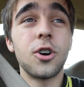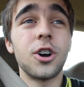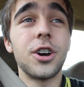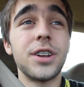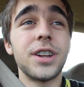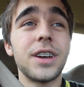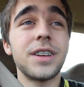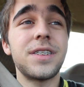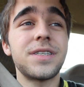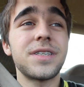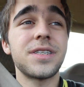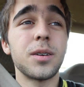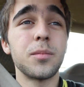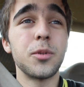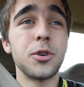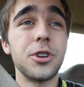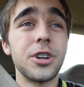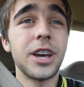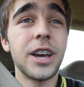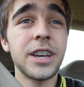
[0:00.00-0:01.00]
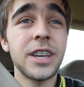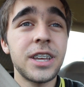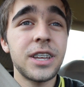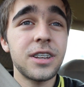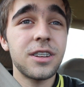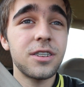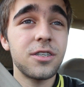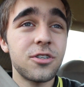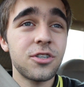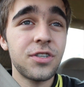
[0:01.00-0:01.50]
On a nice summer
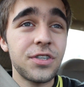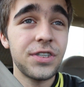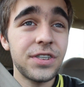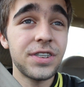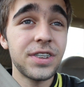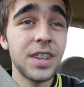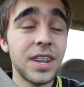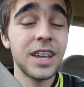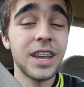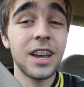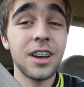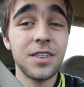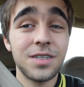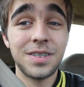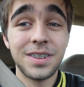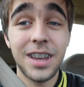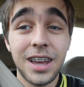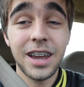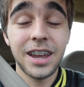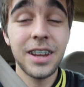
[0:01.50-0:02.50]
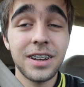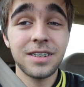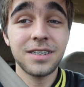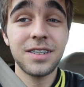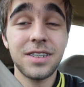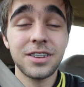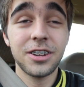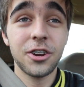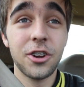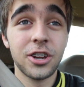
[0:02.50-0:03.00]
night, just sitting outside
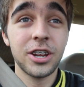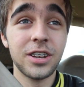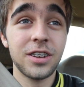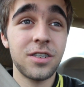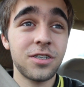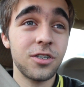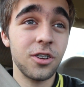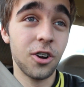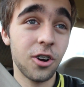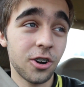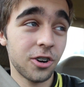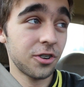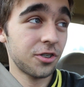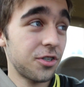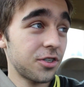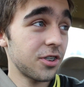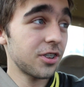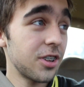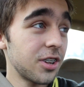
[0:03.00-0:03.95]
and staring at stars.